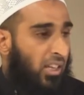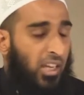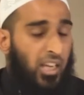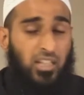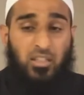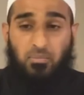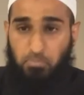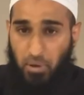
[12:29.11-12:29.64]

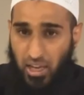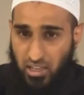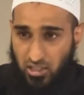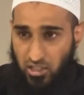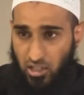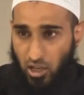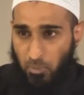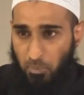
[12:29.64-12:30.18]
is based
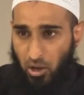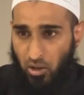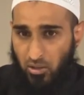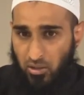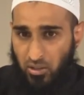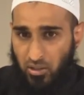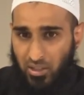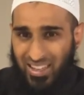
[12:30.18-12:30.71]

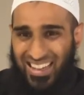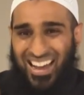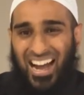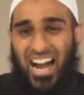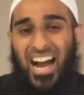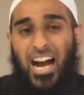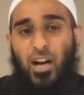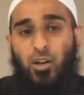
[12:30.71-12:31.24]
upon
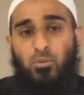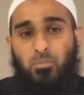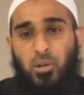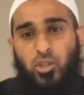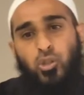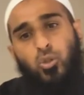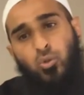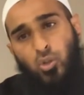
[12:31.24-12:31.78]
how
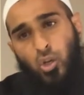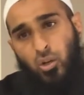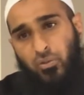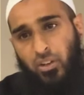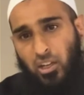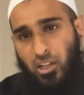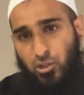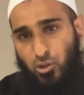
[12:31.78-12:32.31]
much you know of
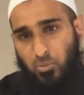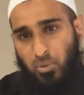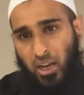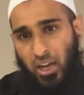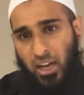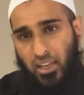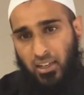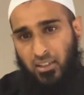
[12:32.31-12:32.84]
Allah
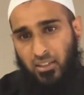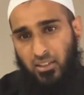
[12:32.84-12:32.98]
subhanahu.